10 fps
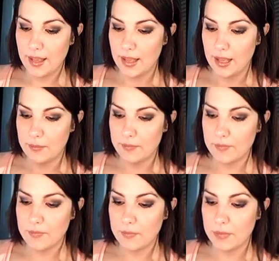
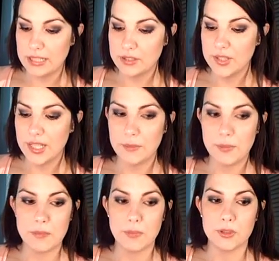but I do
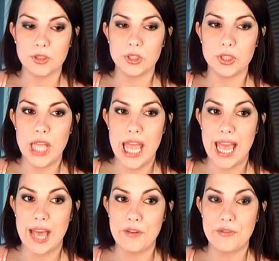think people should
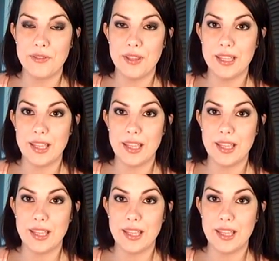have,